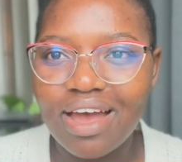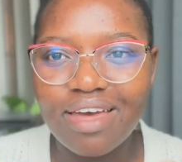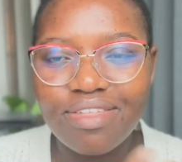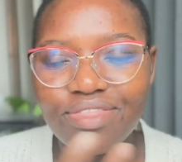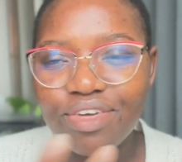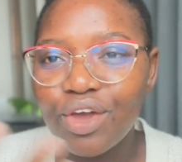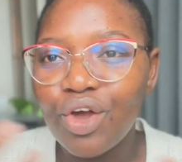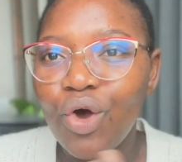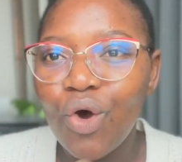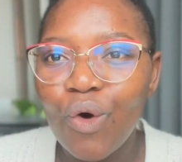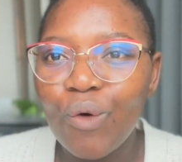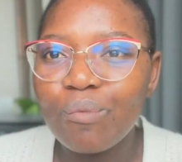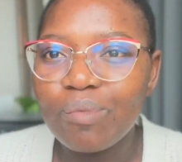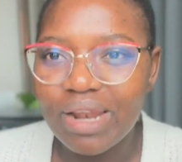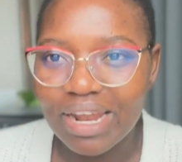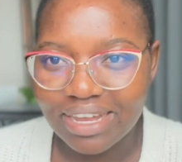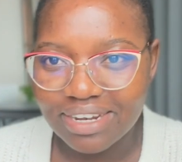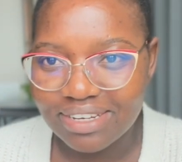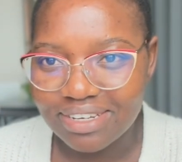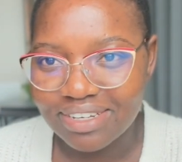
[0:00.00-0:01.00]
I think home
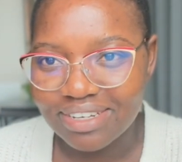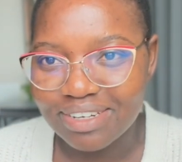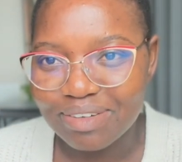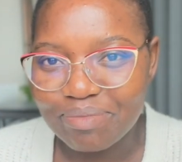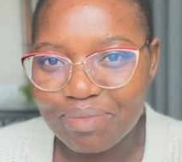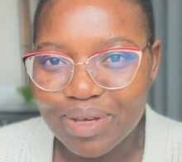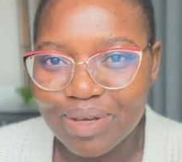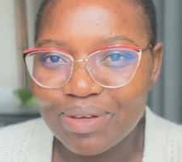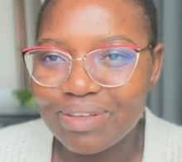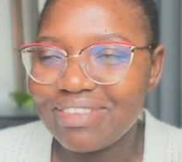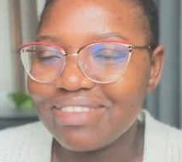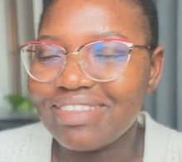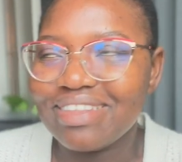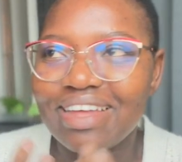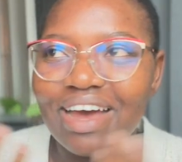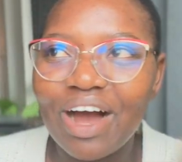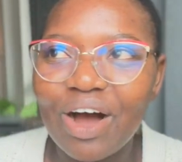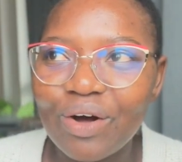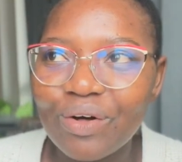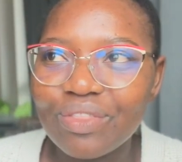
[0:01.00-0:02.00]
London, because
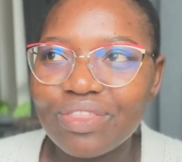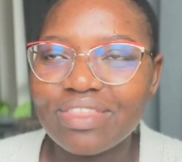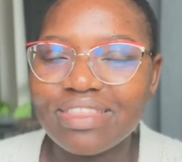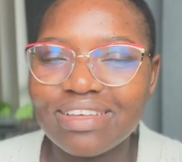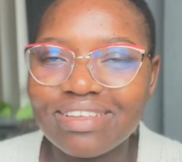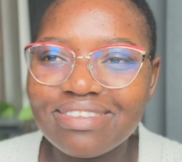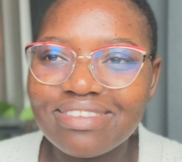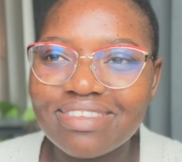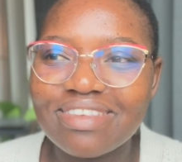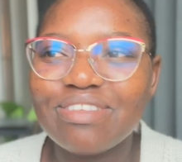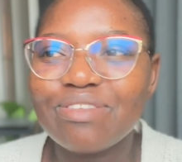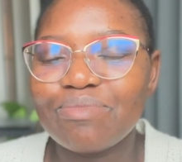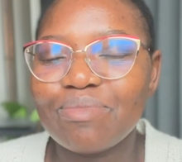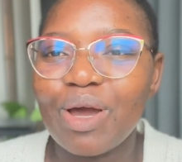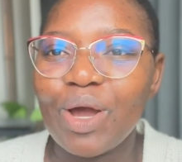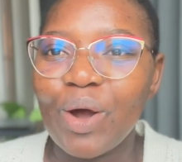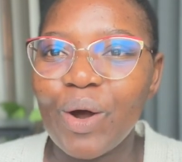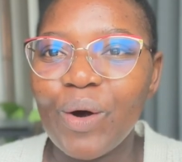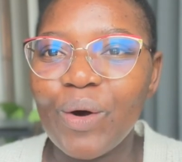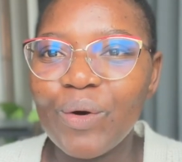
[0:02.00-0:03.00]
now this is
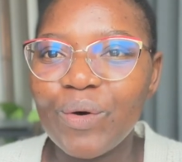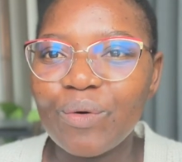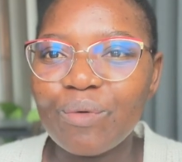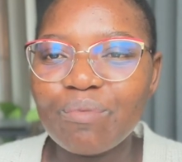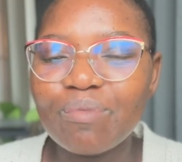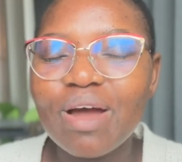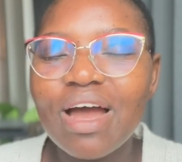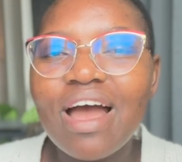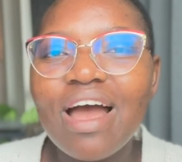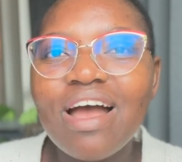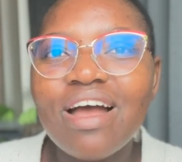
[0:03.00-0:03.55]
my home.